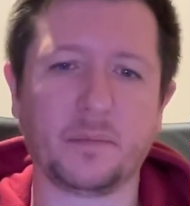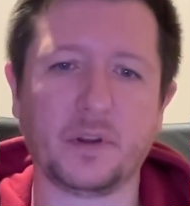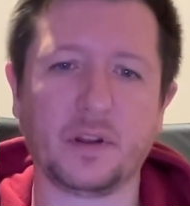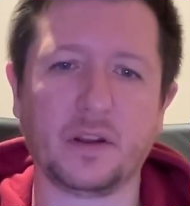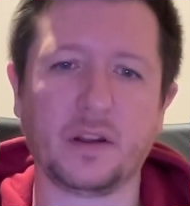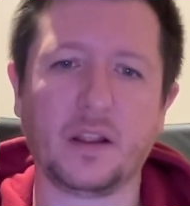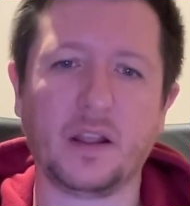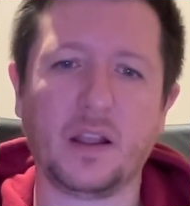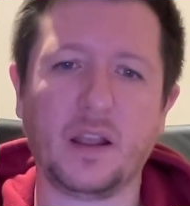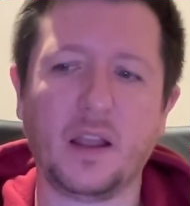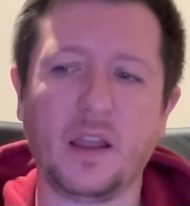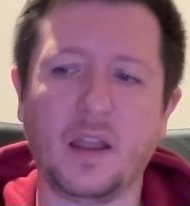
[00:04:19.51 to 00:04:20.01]

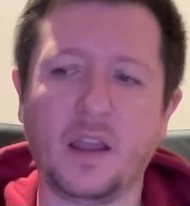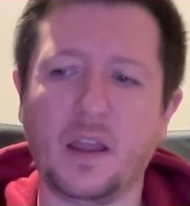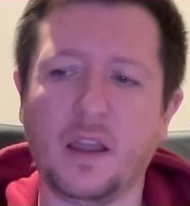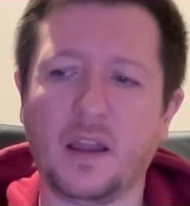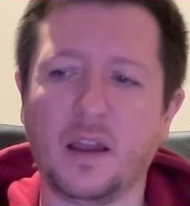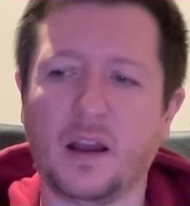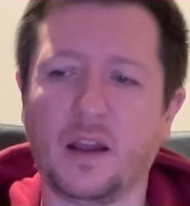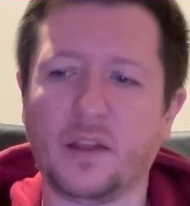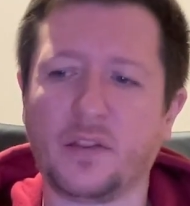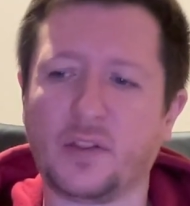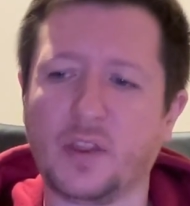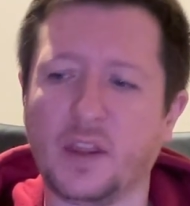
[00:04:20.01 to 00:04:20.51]
But
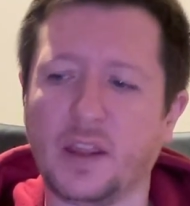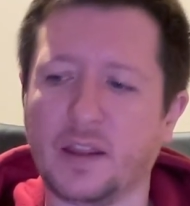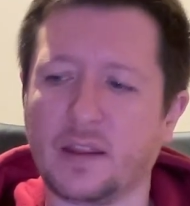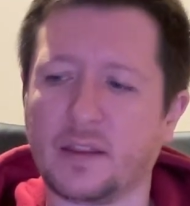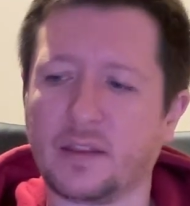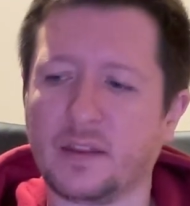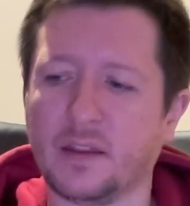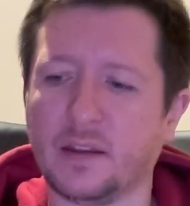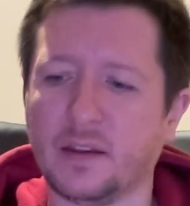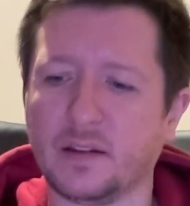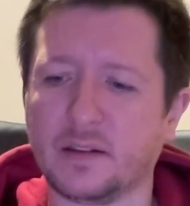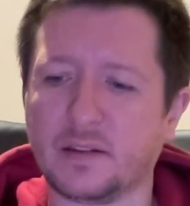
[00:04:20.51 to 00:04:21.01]
I
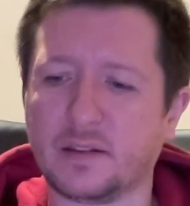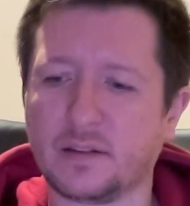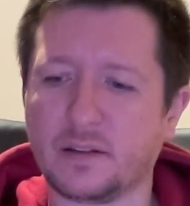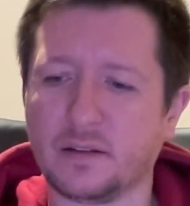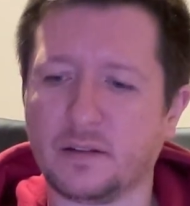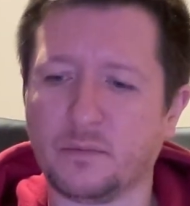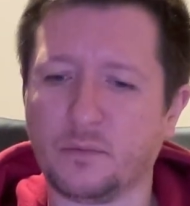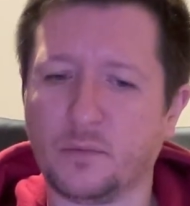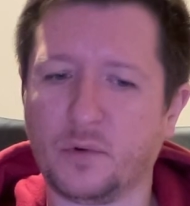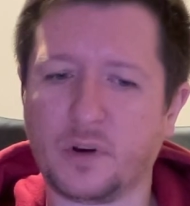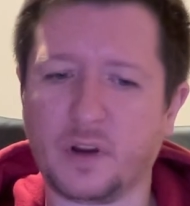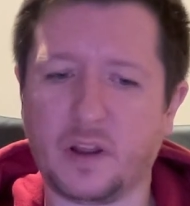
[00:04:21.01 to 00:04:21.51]
think that
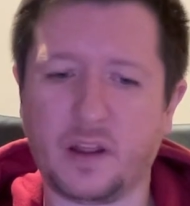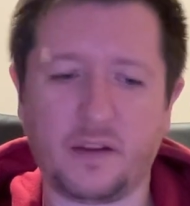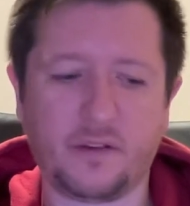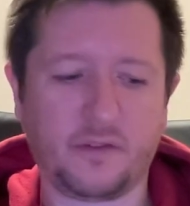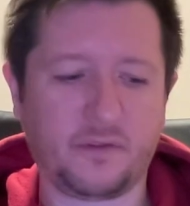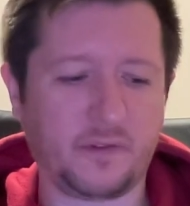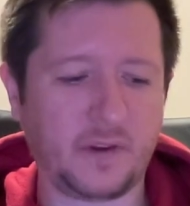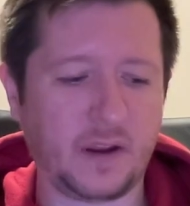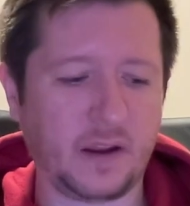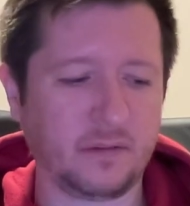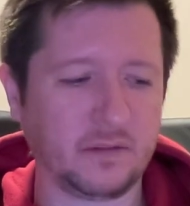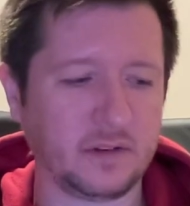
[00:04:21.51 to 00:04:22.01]
what I
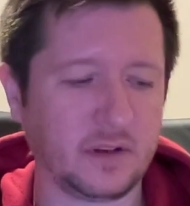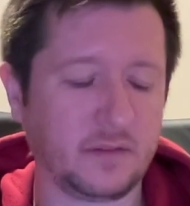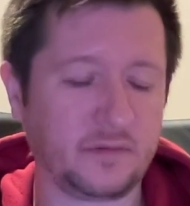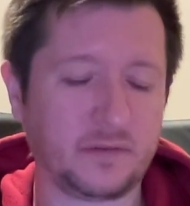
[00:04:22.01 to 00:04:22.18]
have found,